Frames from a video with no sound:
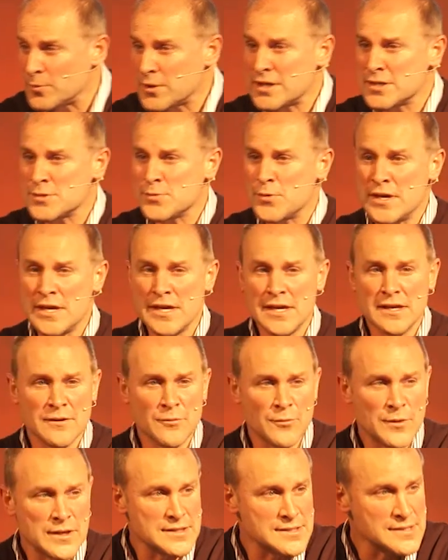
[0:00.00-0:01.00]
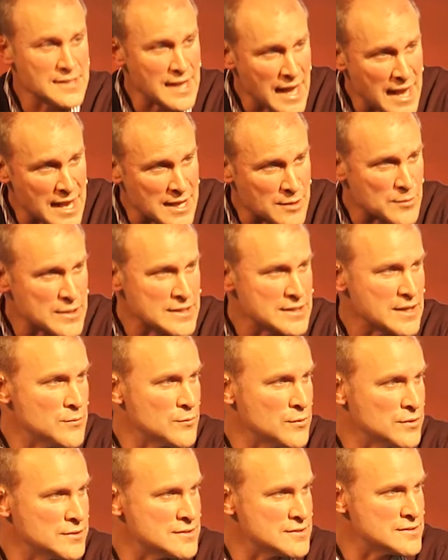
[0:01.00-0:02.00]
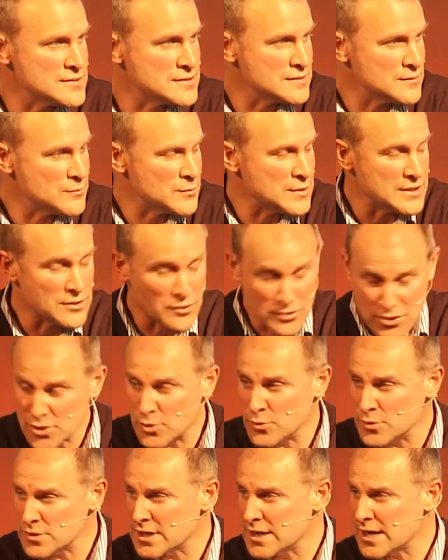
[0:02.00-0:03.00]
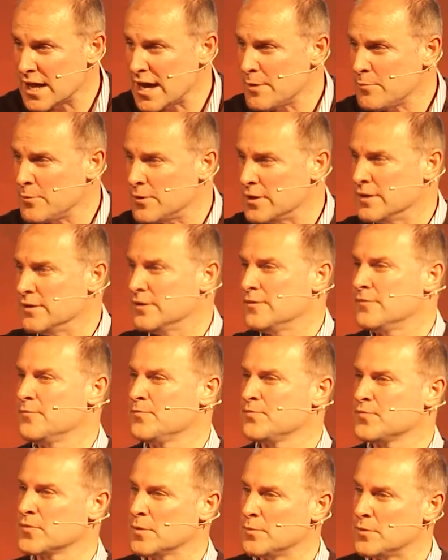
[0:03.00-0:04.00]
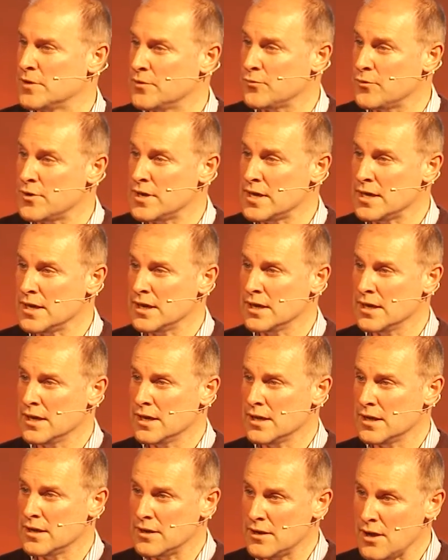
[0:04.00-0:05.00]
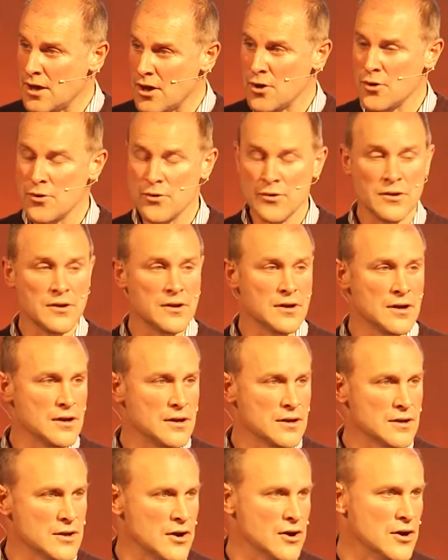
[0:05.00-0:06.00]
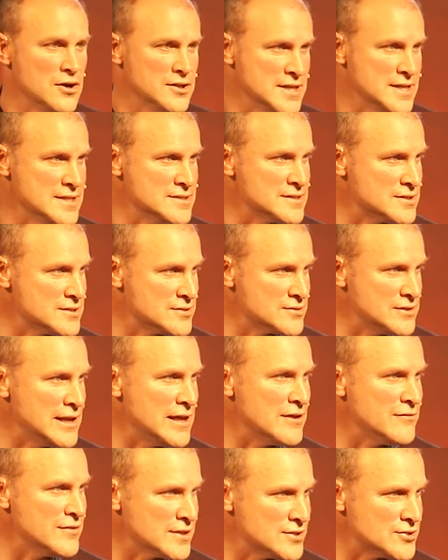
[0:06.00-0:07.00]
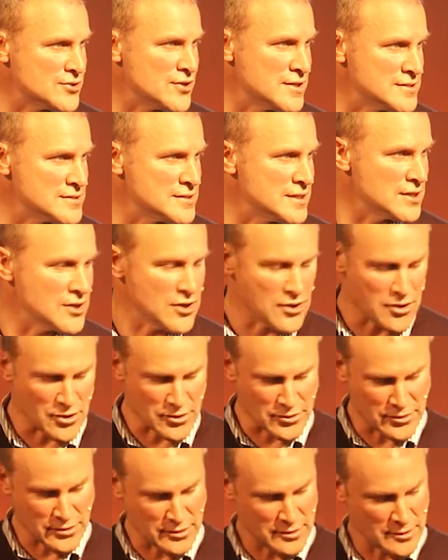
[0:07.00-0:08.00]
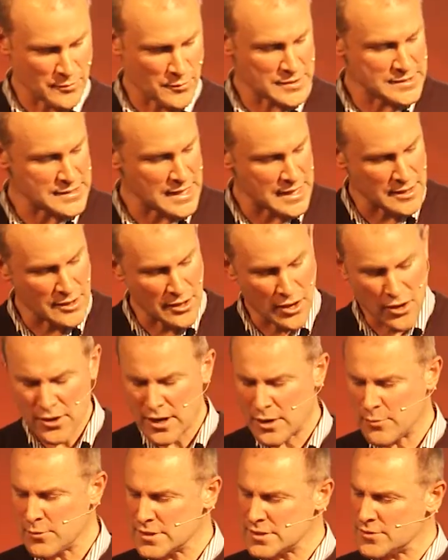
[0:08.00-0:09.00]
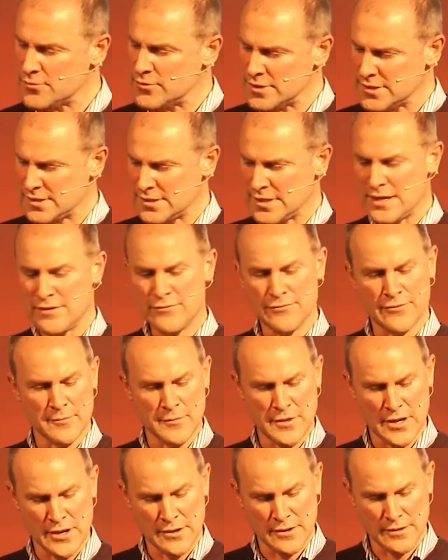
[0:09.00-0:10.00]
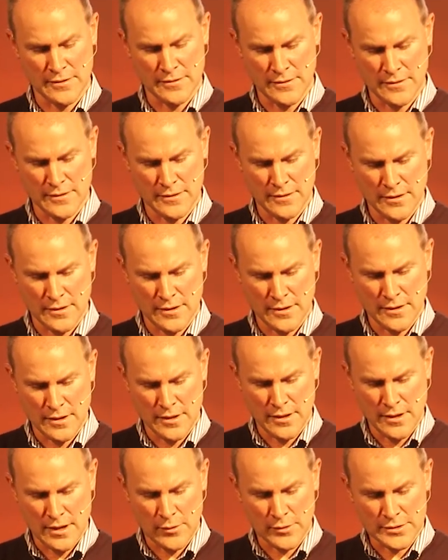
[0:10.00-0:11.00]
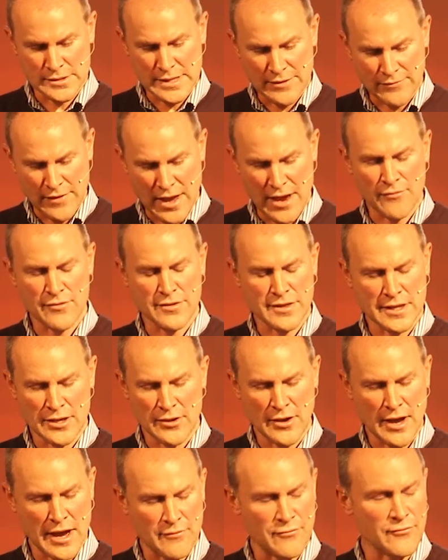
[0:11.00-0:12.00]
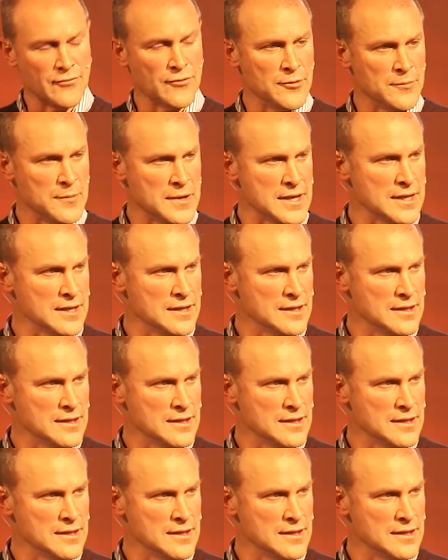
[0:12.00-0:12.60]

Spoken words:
because we're scared. We're not sure what's going to happen. But if we know God, he is a loving, trusting God, we say, God, I want to receive from you. I want to have everything you have for me.